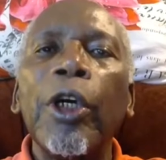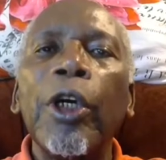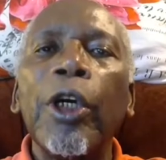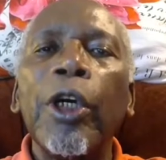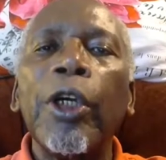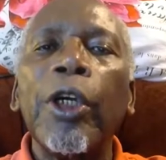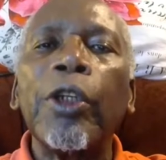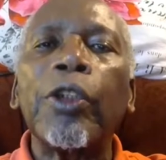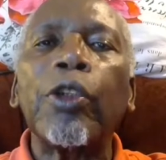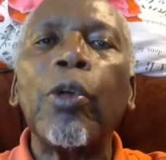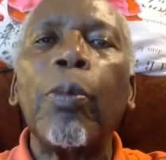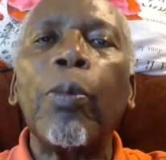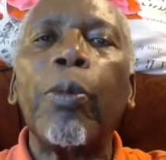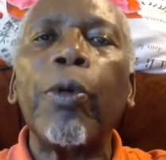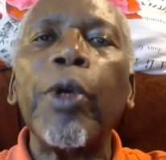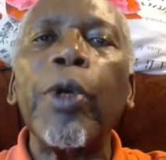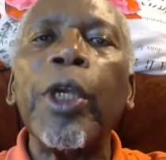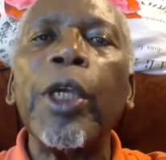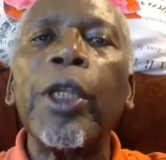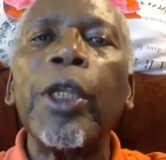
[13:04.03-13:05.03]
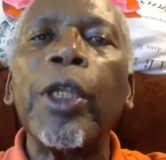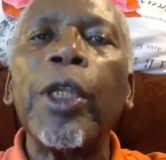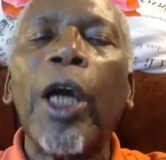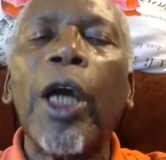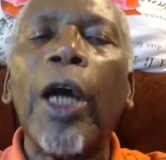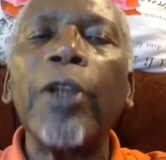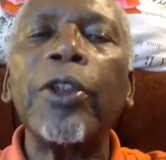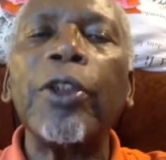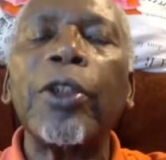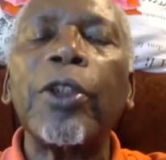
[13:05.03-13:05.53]
is to breathe
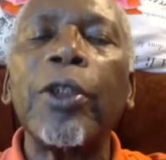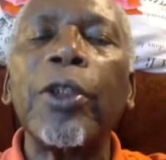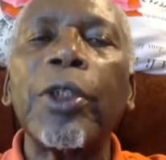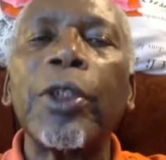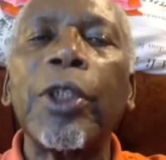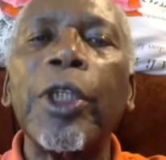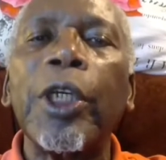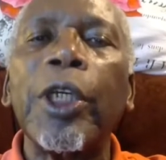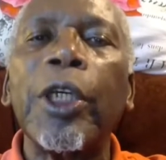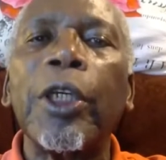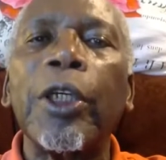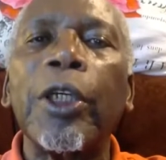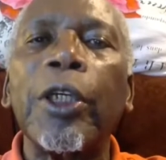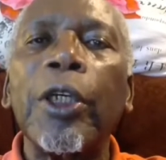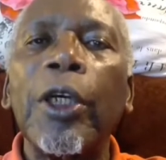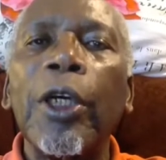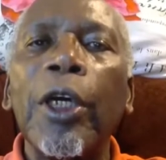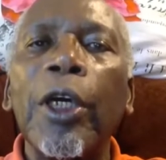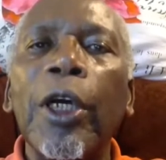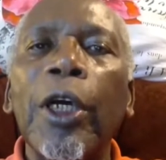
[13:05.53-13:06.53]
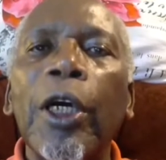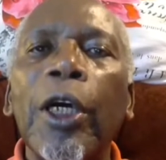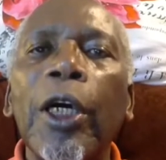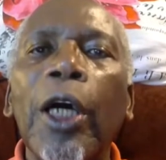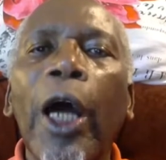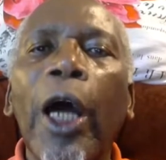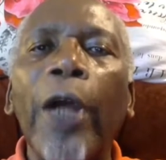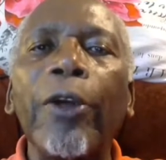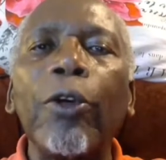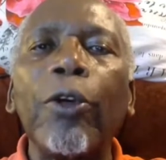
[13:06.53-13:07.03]
consciously
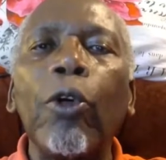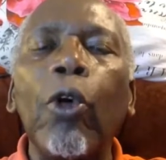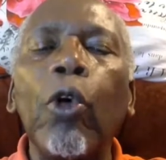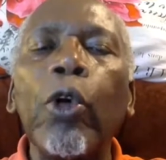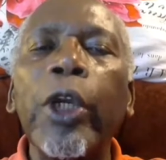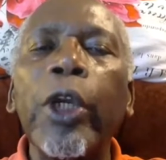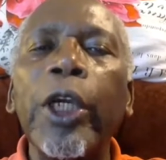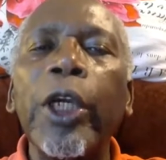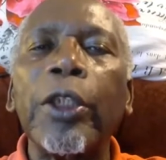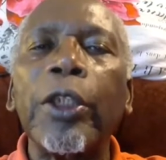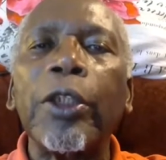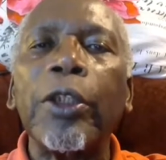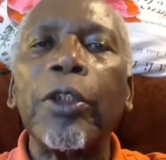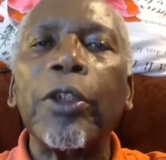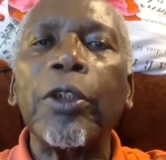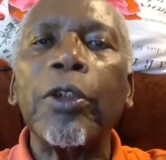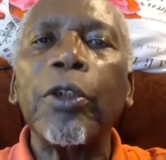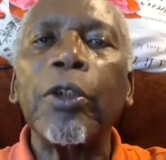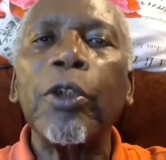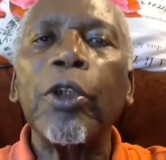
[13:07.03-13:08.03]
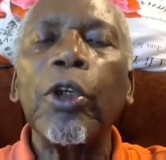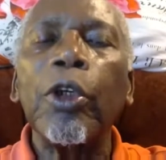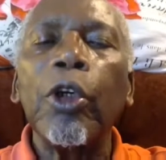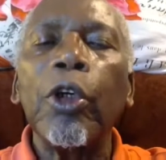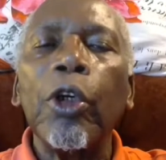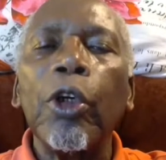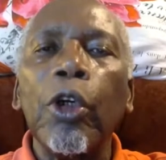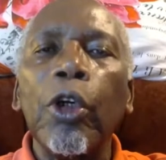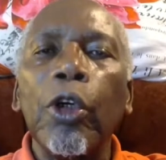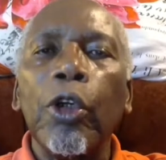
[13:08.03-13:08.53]
and own it.
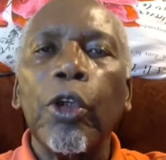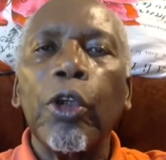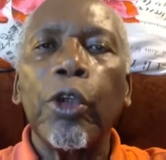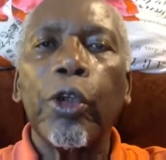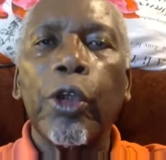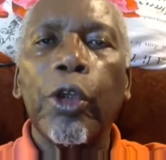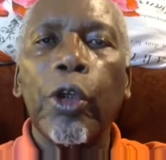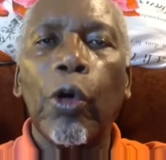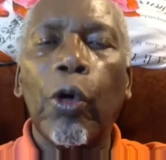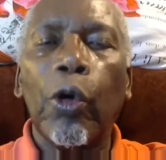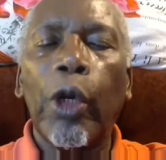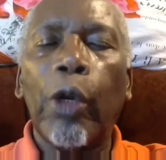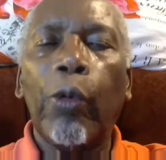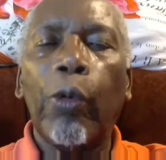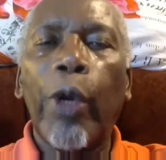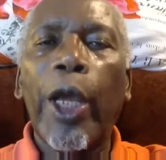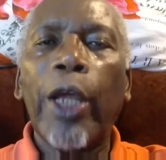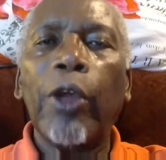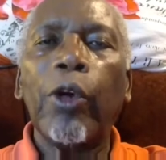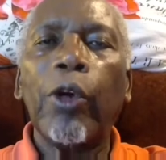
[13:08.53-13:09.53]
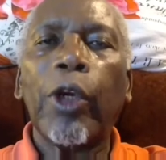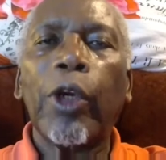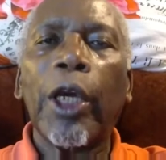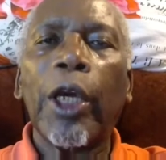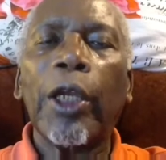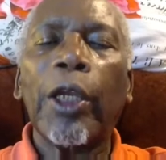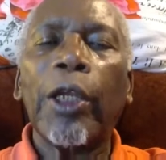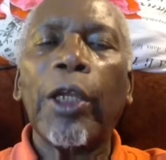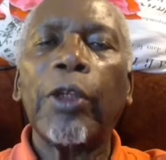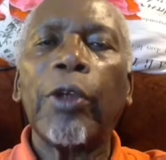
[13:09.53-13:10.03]
The only way you can
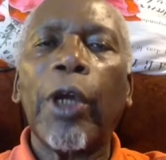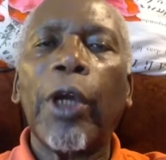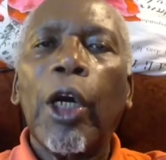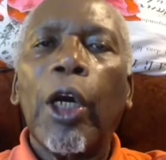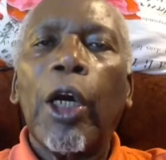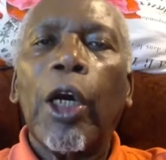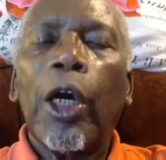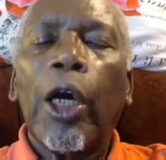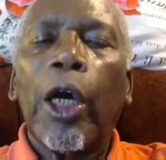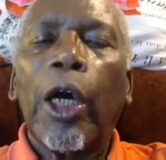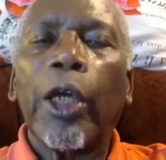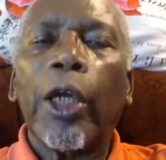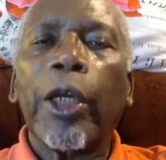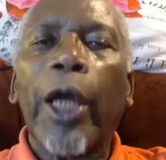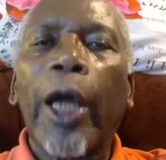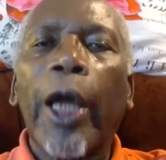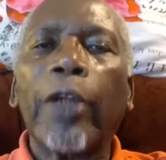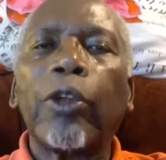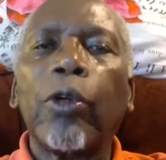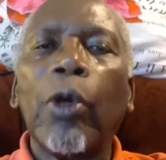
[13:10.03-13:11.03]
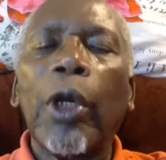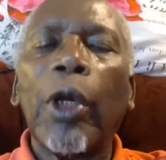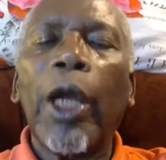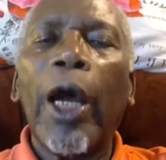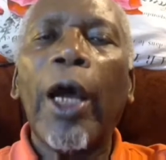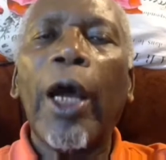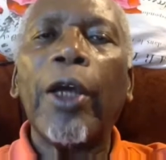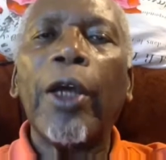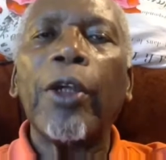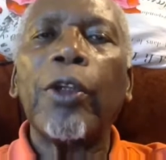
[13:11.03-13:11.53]
inherit and
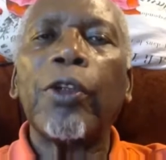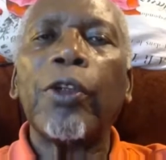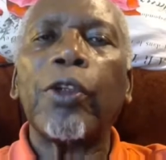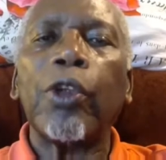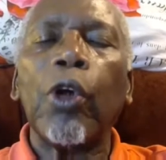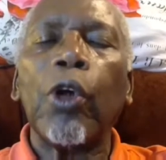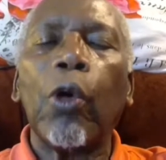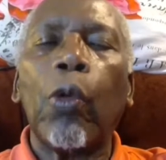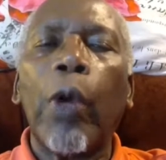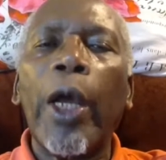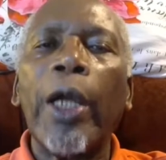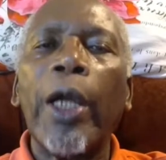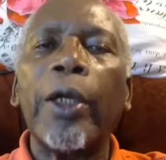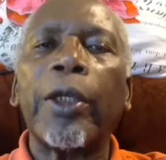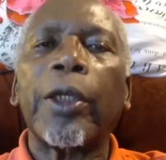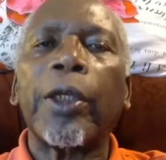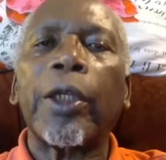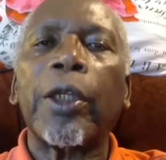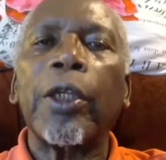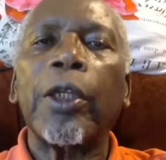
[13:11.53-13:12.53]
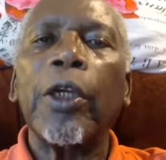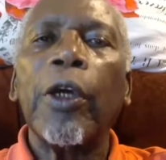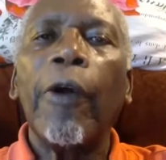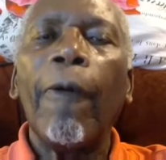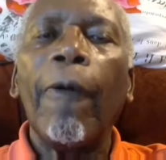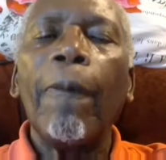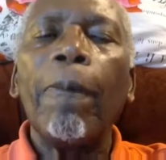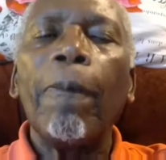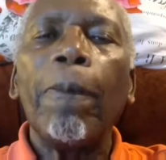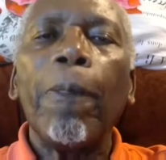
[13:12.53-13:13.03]
actualize your wealth
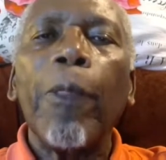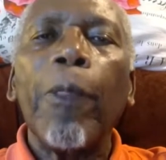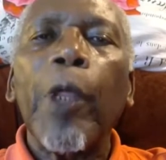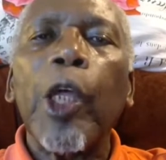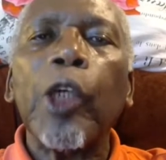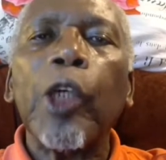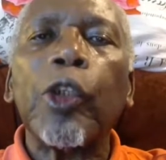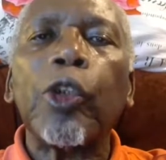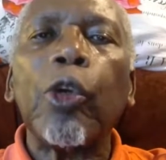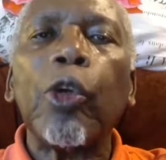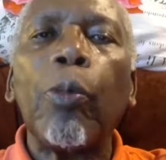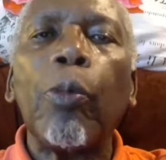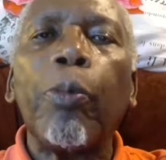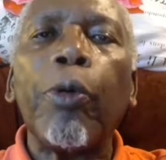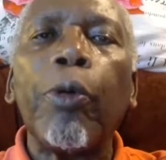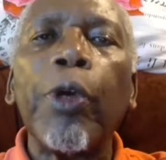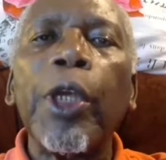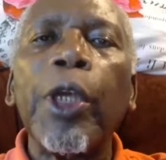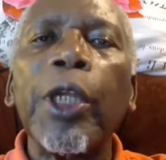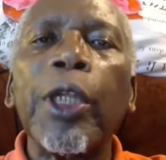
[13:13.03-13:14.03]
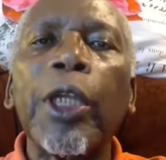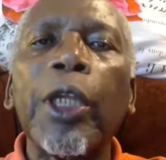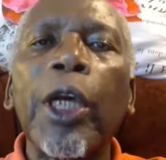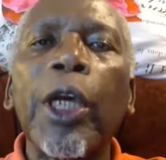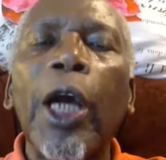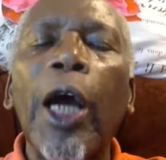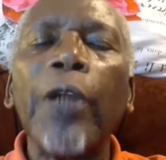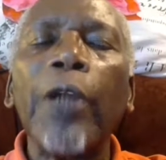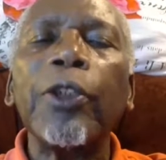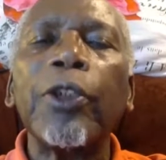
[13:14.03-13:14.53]
is to
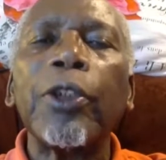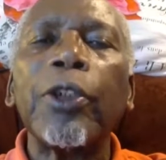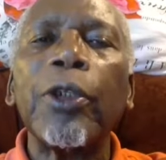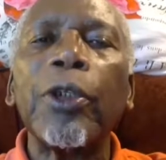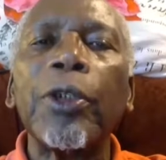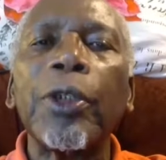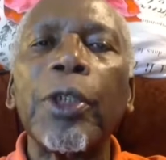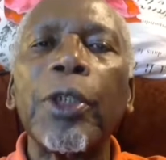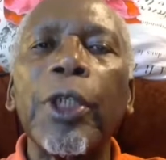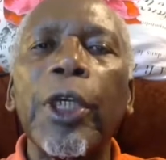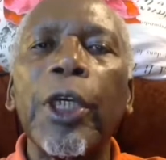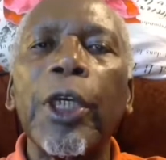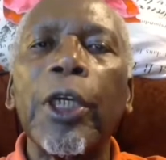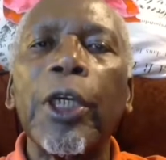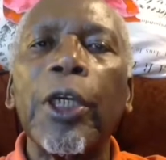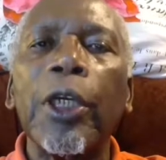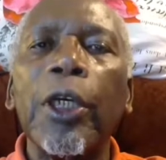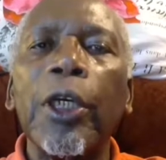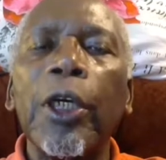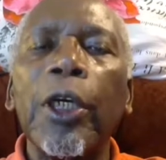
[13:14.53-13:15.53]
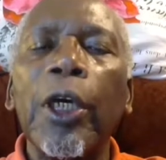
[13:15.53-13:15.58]
breathe consciously.